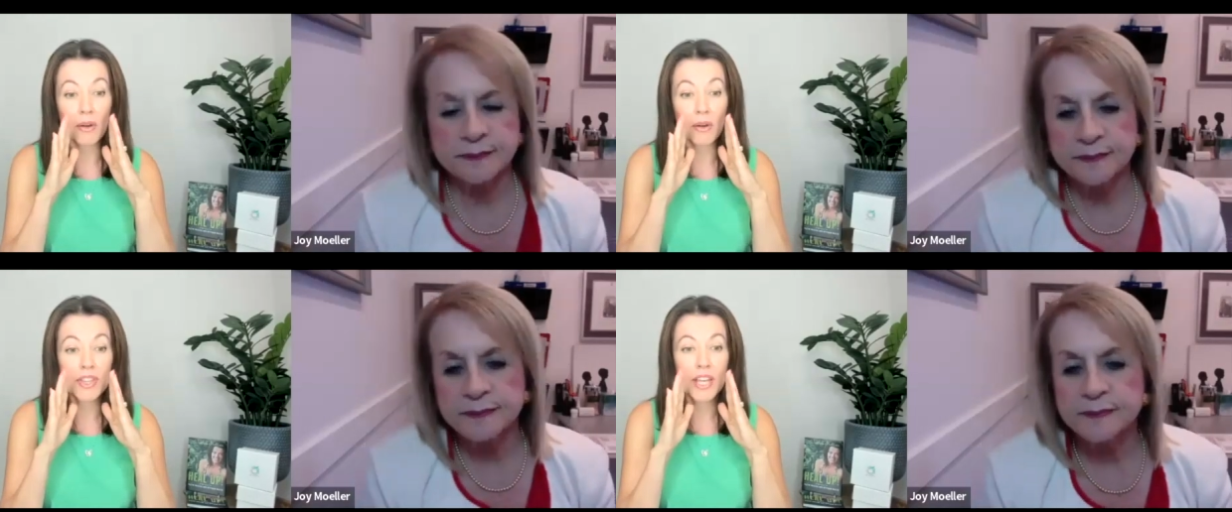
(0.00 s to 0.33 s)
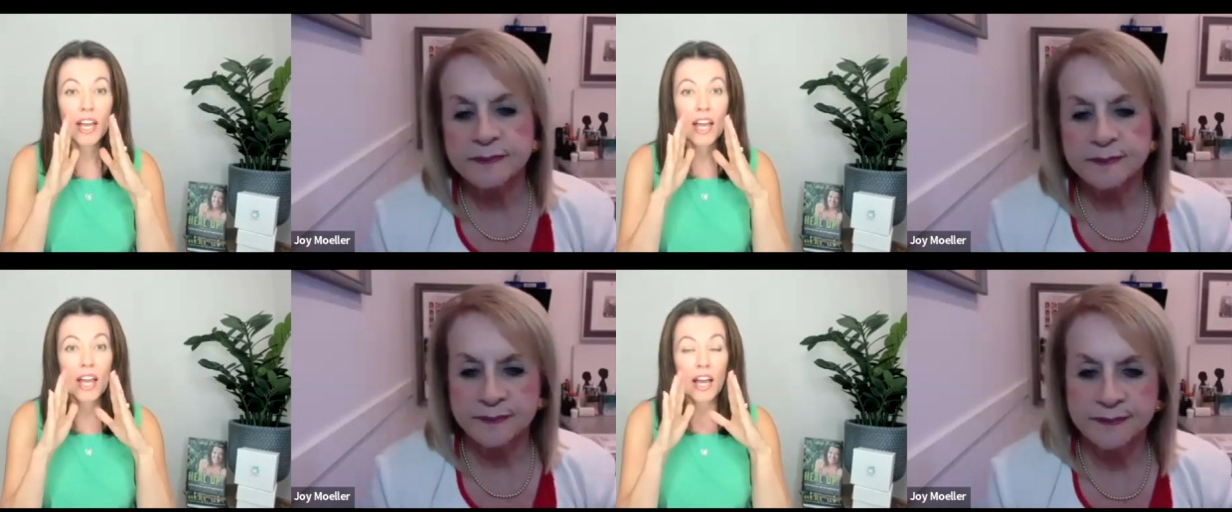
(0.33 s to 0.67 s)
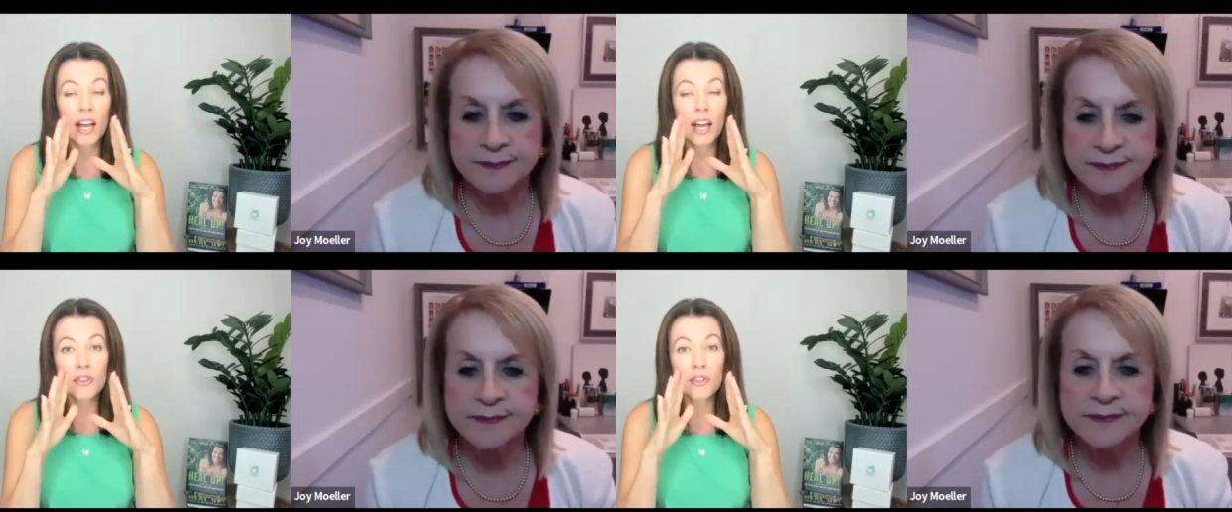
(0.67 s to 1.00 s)
Speaker 1: the mouth,
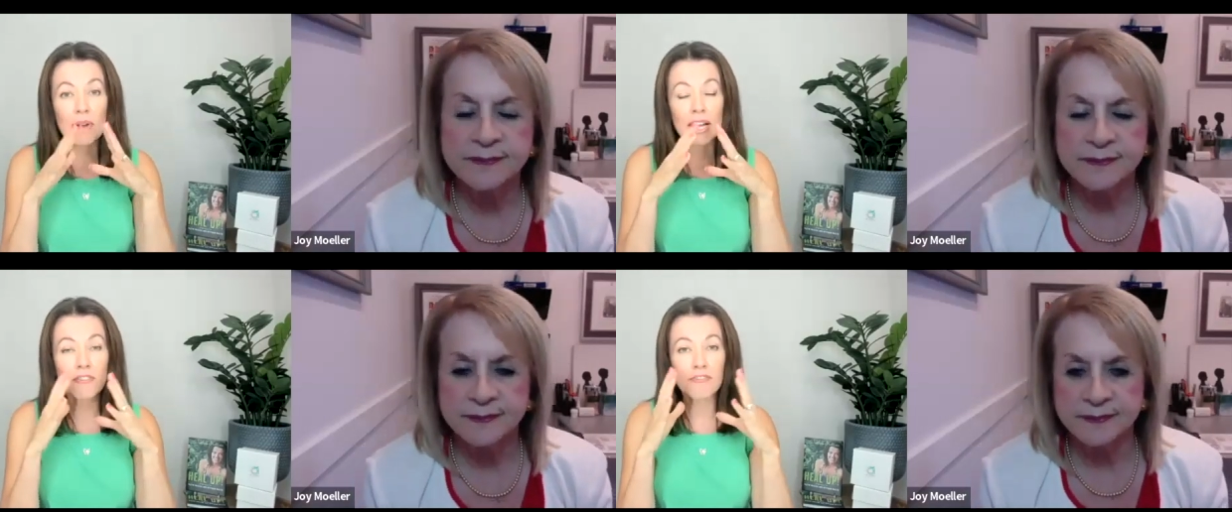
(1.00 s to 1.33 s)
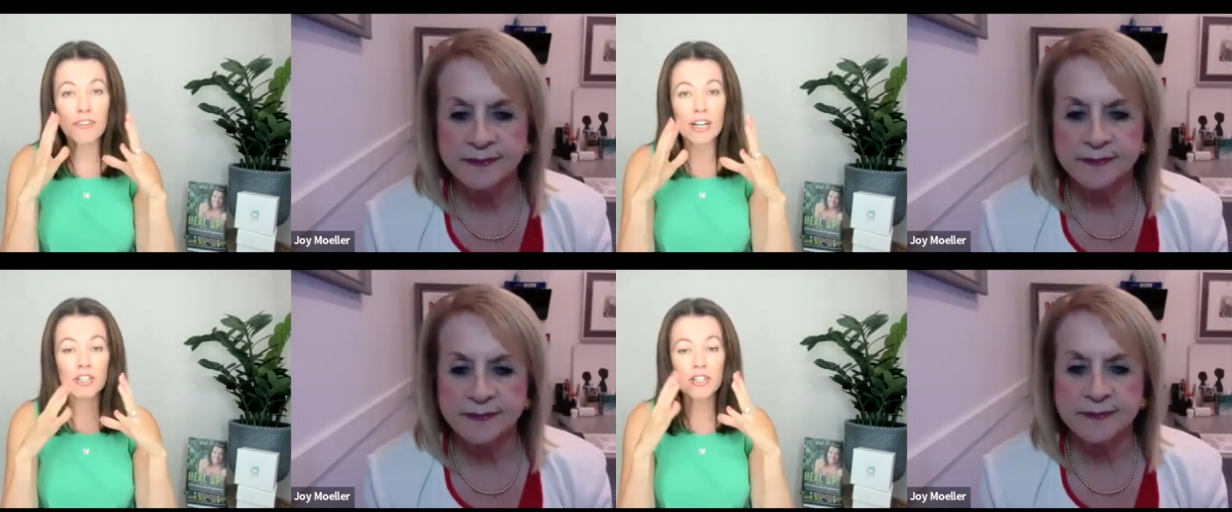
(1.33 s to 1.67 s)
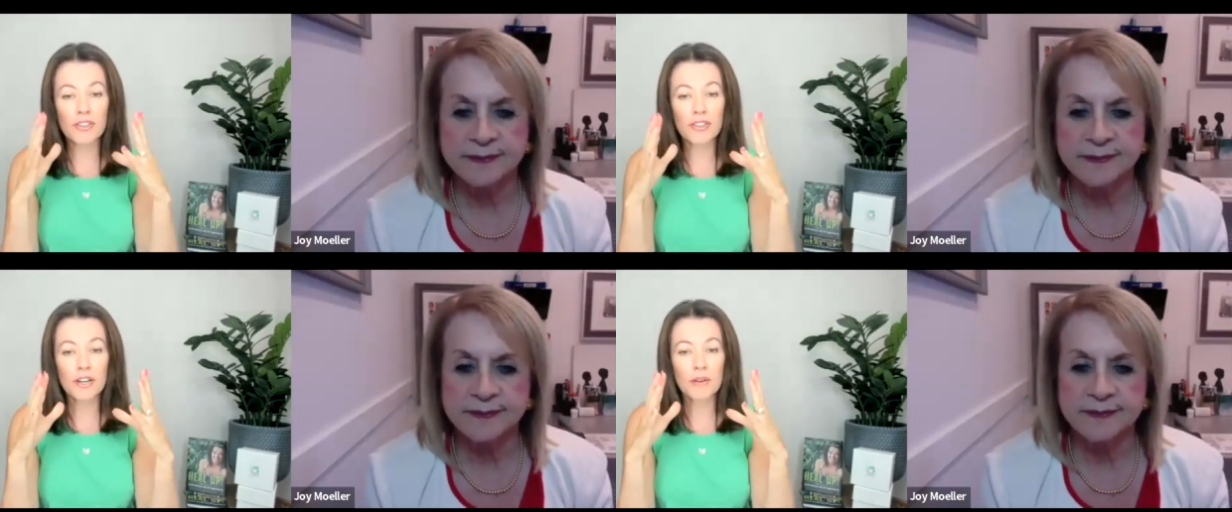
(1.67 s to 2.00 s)
uh, through
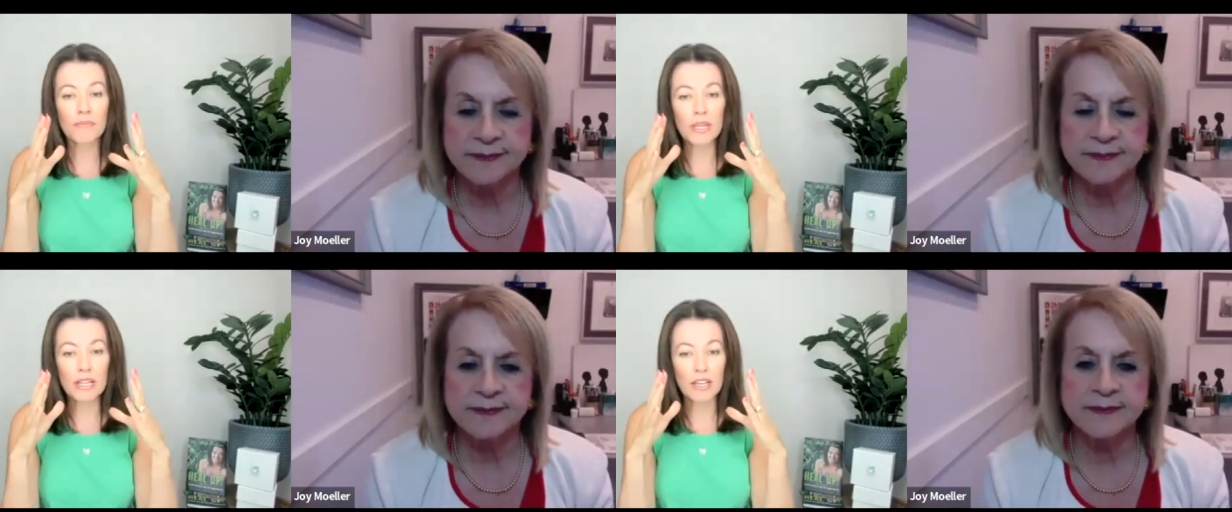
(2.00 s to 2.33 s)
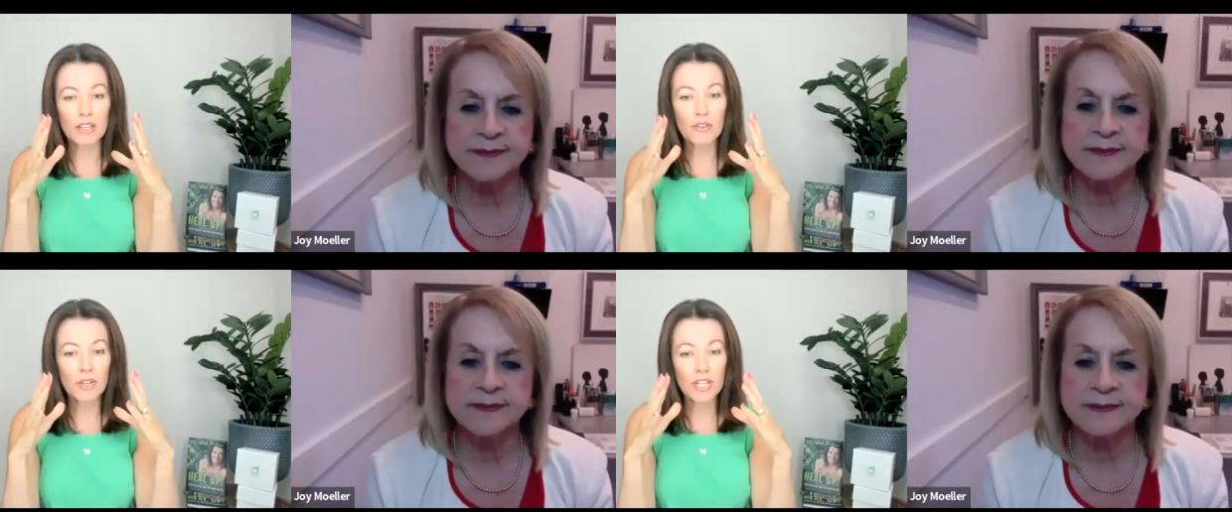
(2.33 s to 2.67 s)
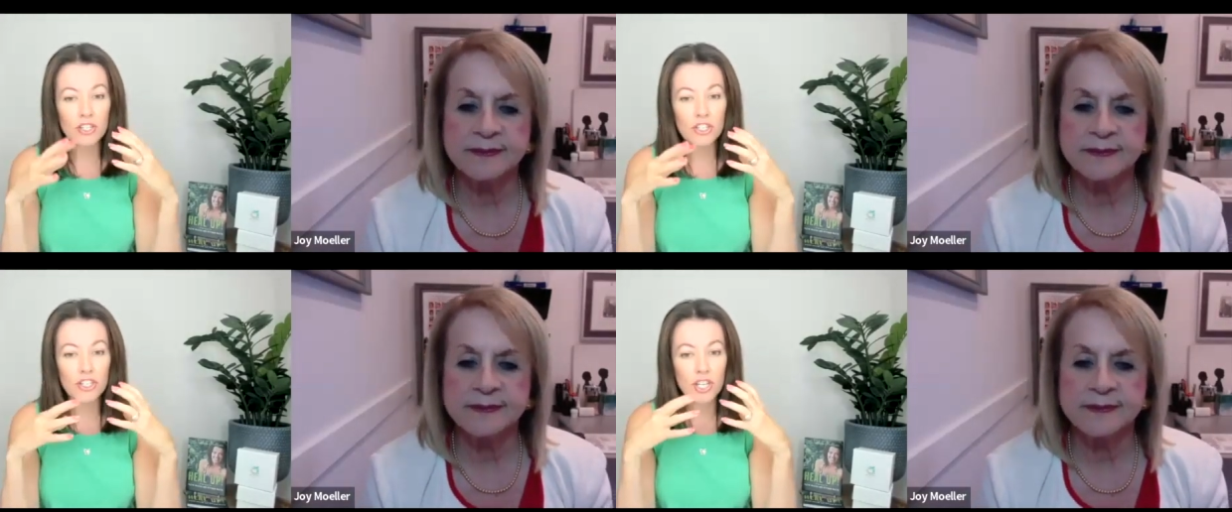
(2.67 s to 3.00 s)
myofunctional therapy, you
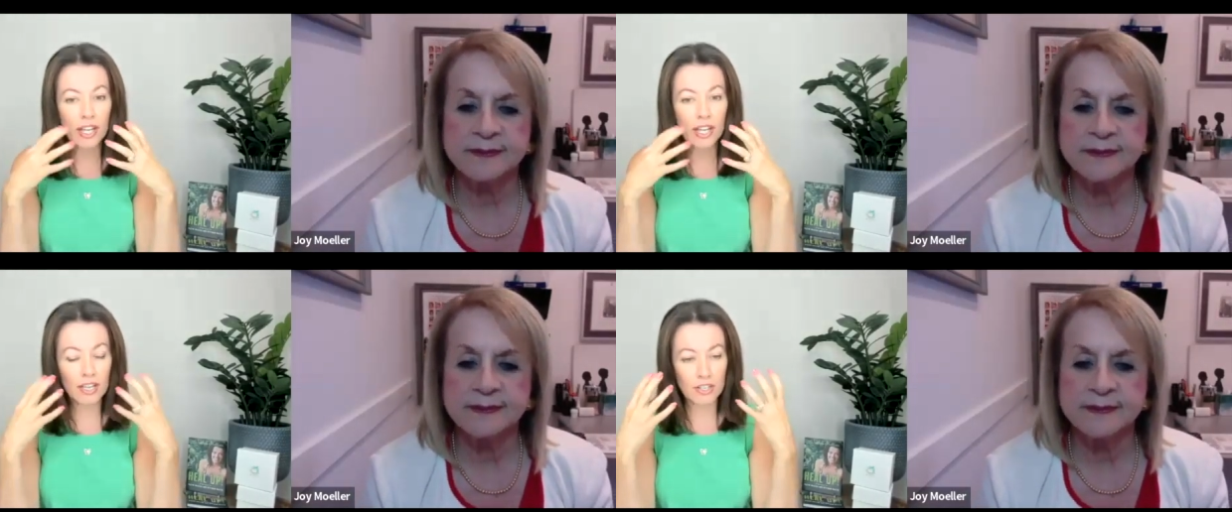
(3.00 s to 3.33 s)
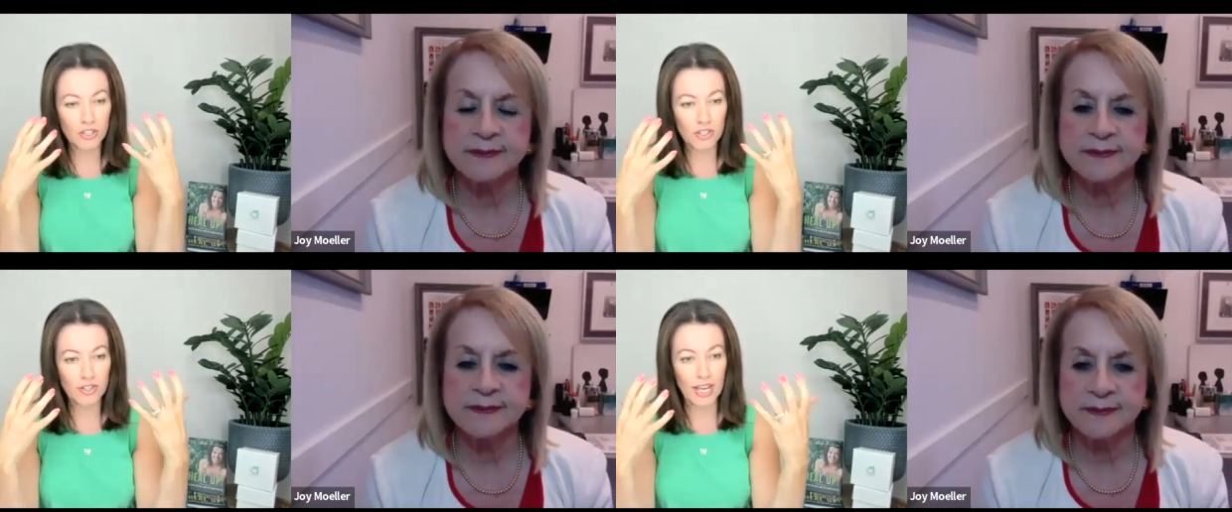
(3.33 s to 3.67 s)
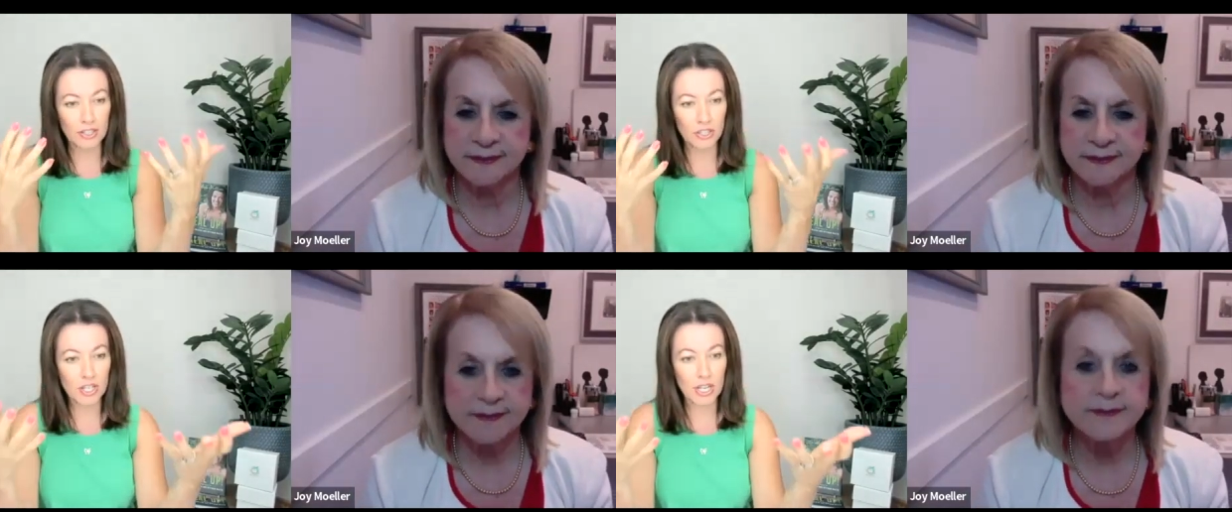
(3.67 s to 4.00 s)
can change
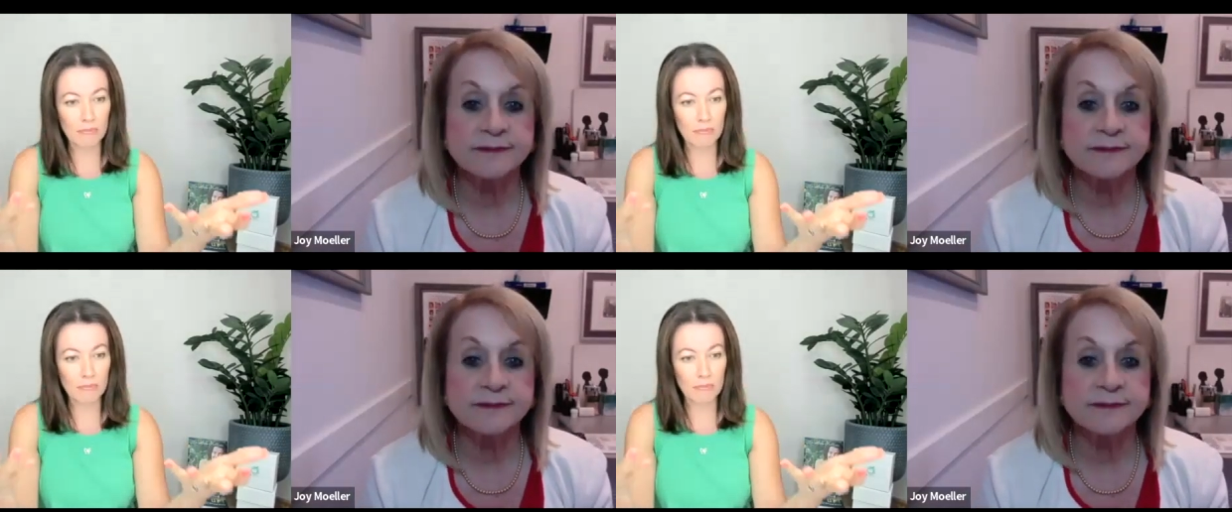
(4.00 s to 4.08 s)
that